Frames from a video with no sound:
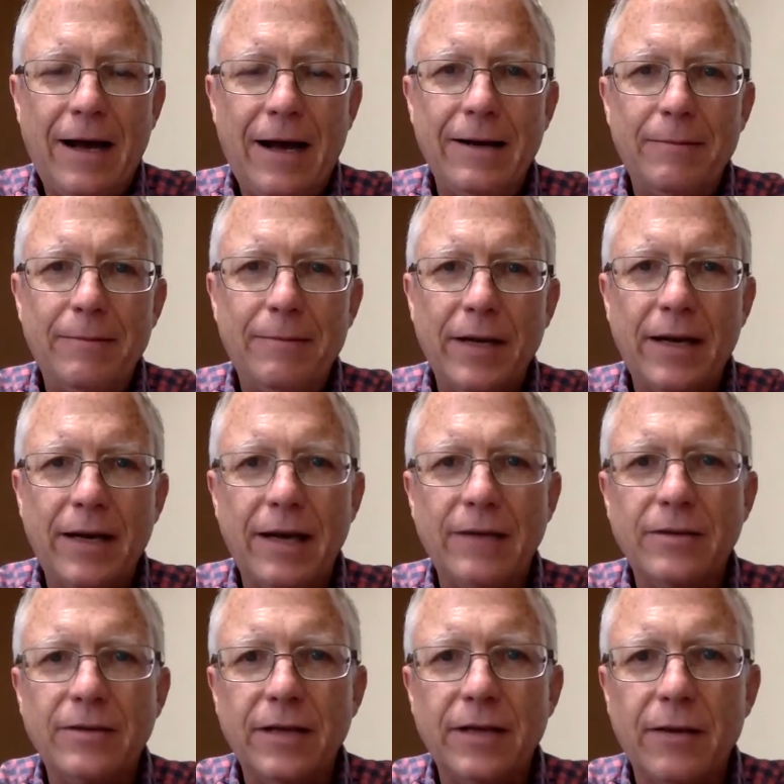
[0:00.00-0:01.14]
Hi, I'm Mike
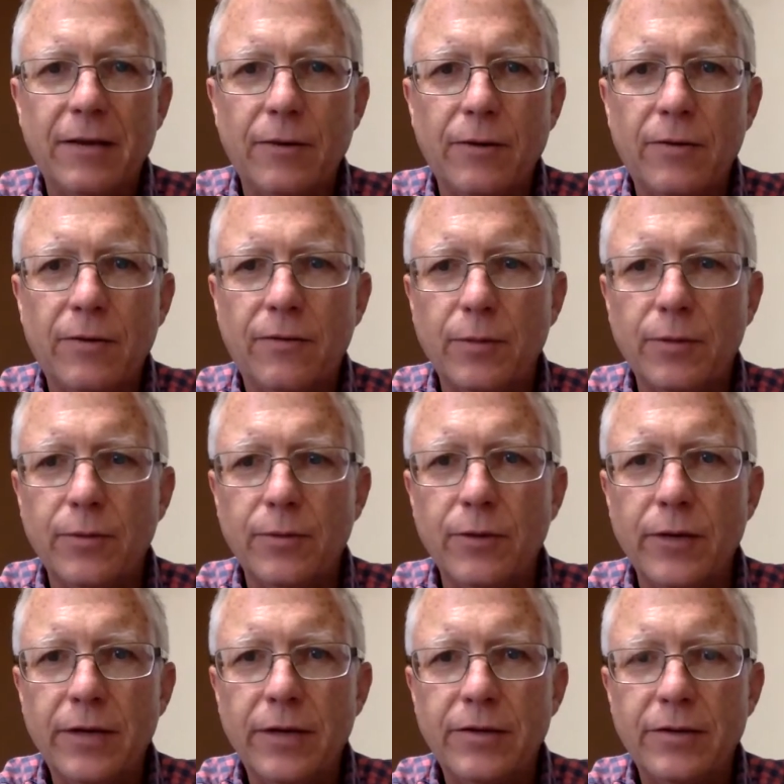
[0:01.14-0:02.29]
Cassidy. I work for
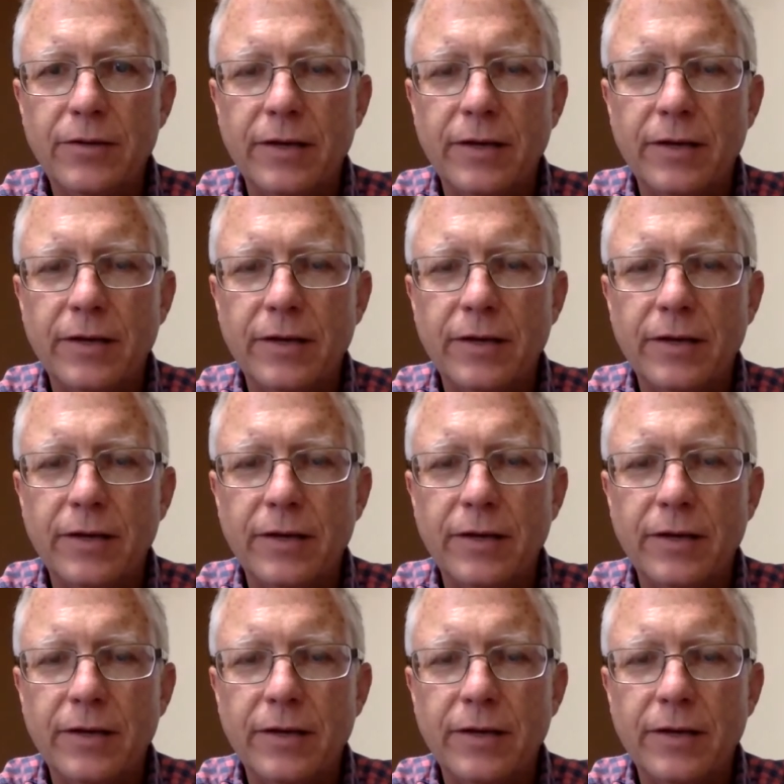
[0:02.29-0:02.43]
BloomReach,